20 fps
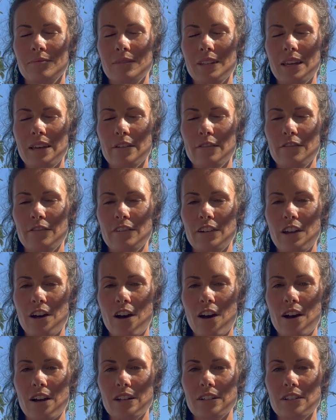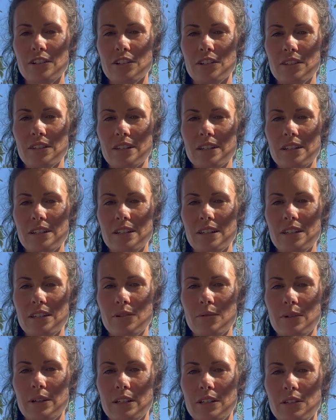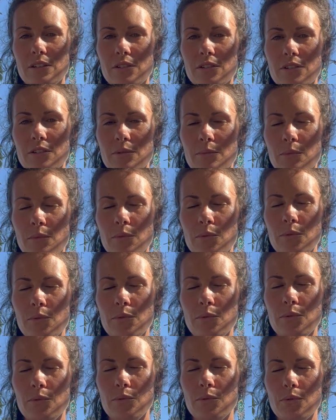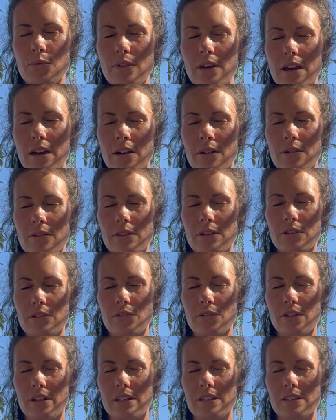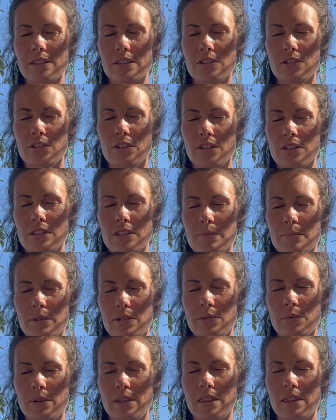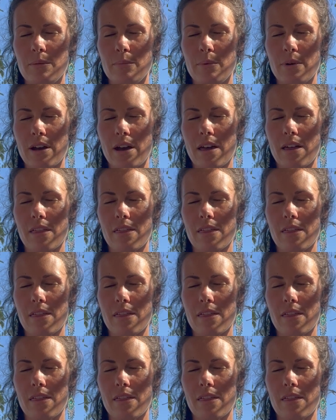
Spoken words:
If not, just continuing to smooth out the transitions between the breath.